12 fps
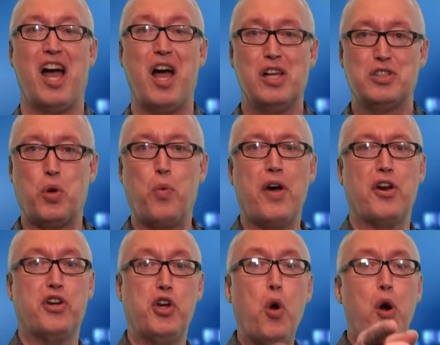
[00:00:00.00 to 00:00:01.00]
So what are
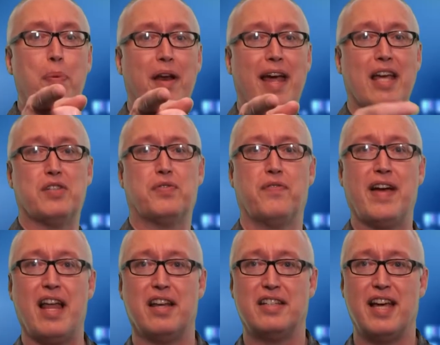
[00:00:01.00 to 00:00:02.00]
your plans for
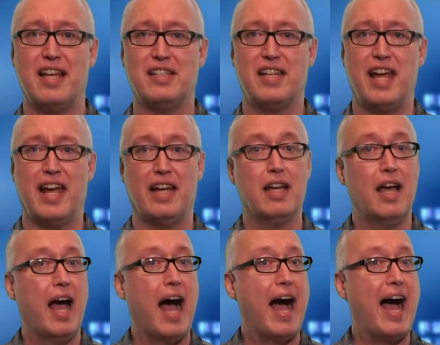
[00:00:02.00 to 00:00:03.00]
Valentine's Day?
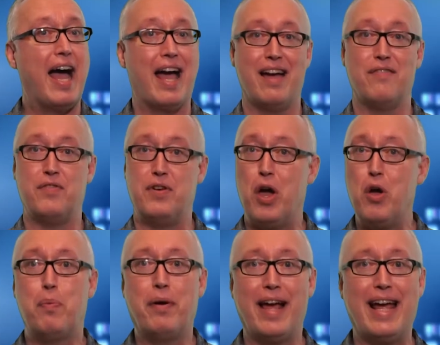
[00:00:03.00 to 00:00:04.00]
I have no
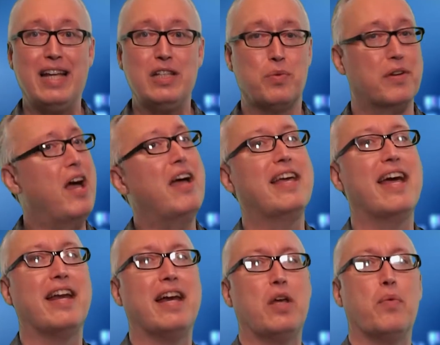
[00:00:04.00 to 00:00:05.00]
plans. Well, not
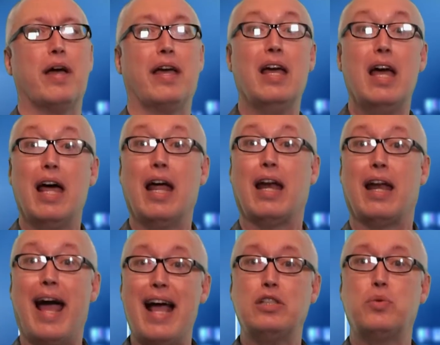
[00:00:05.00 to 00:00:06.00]
yet anyway.
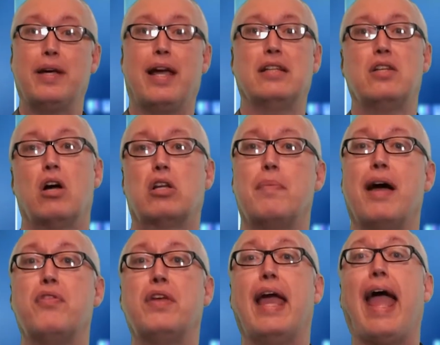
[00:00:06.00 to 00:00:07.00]
Last week I talked
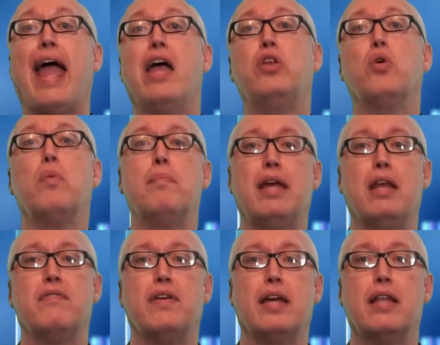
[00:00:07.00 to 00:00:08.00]
about the annual mead
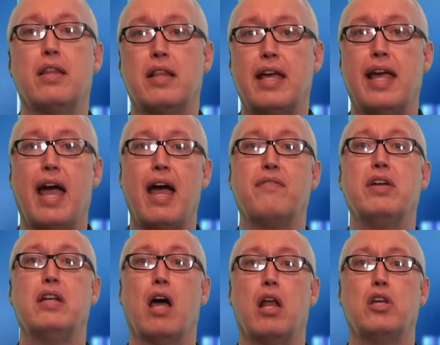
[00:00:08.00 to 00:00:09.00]
event that they have
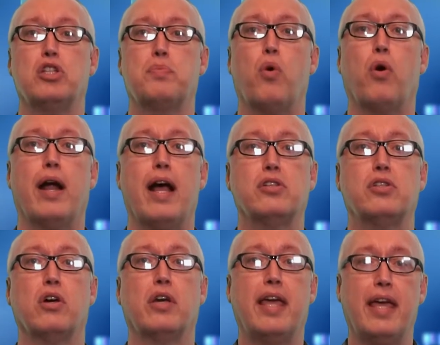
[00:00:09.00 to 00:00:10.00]
at Dahlia's Pourhouse
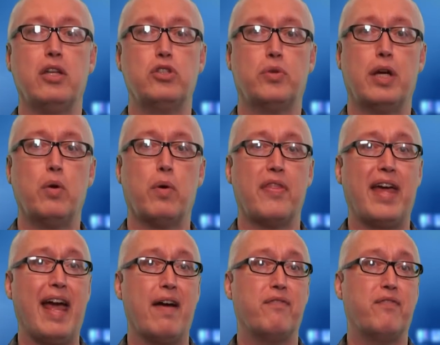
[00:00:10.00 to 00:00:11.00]
on King Street, where they
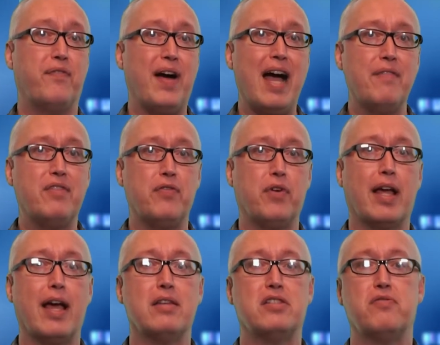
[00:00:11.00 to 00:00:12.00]
have 5 different
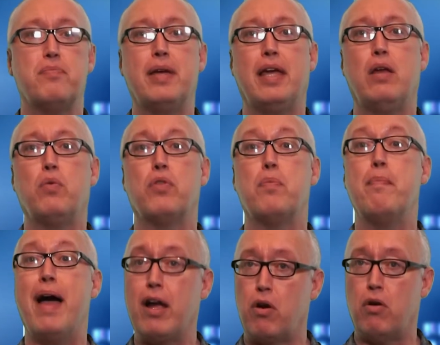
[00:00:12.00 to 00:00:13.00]
kinds of mead with
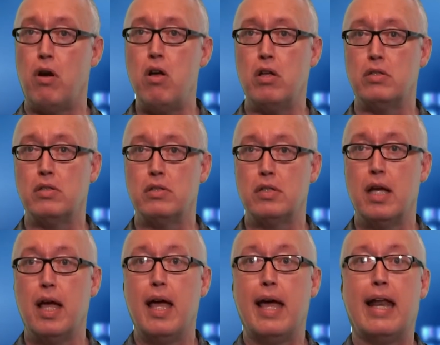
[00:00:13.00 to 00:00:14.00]
macarons.
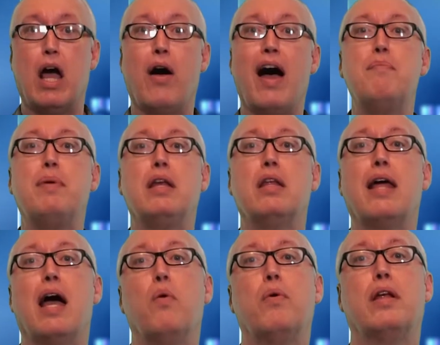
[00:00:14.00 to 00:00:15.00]
Now, I've been to
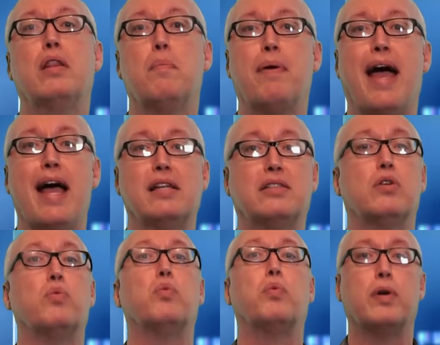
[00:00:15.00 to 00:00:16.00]
that one in the past
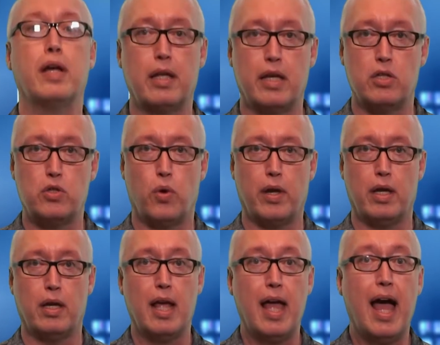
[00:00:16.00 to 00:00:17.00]
and really enjoyed
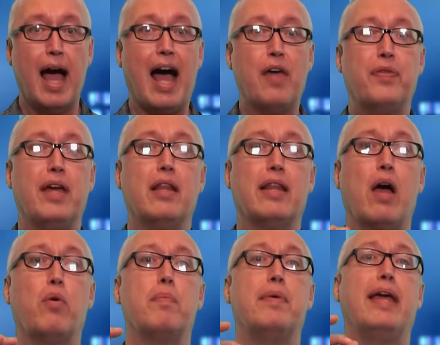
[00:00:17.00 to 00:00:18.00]
it. I think that
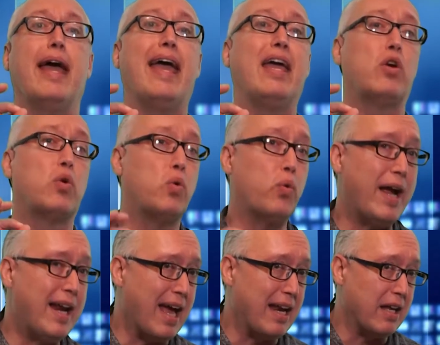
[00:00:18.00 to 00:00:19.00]
would be a
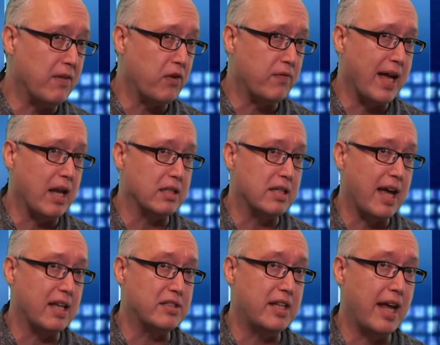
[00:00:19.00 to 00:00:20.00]
great idea for
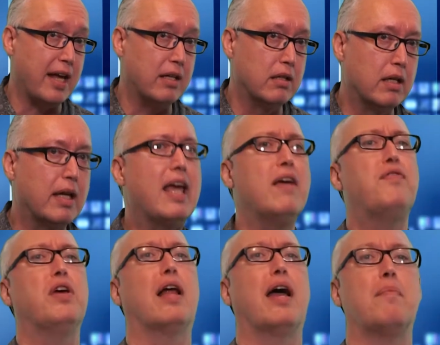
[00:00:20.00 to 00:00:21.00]
Valentine's Day if
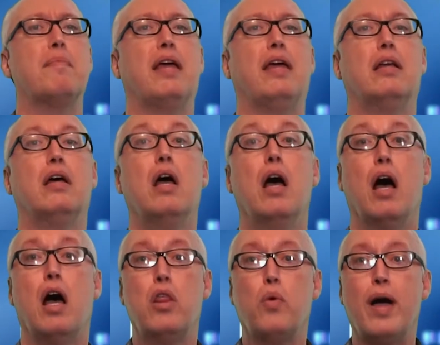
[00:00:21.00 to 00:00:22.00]
you like mead.
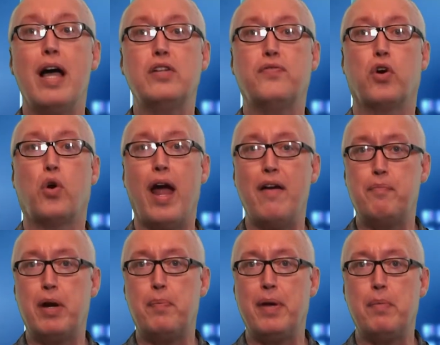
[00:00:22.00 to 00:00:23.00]
Otherwise, for craft
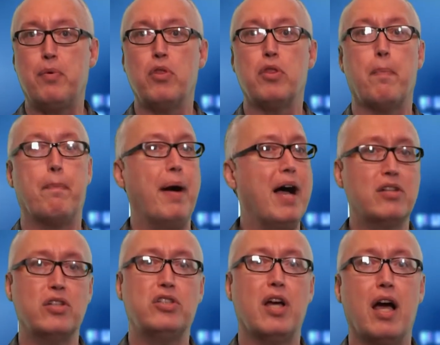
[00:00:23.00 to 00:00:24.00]
beer people, the box
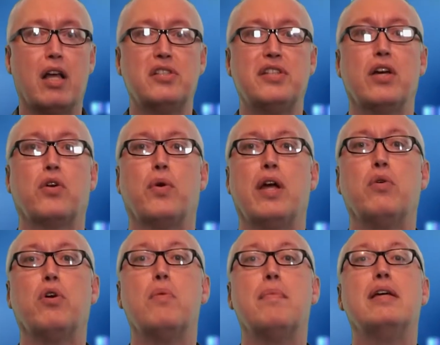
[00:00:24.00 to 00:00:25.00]
of chocolates at Green
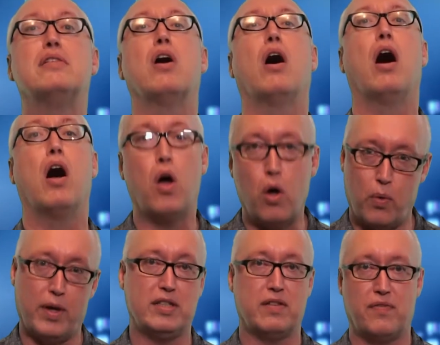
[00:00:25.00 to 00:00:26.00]
Room is
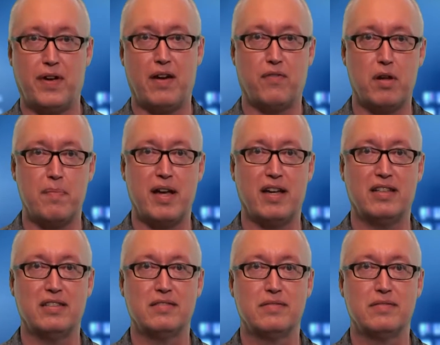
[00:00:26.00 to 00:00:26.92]
always a favorite of mine.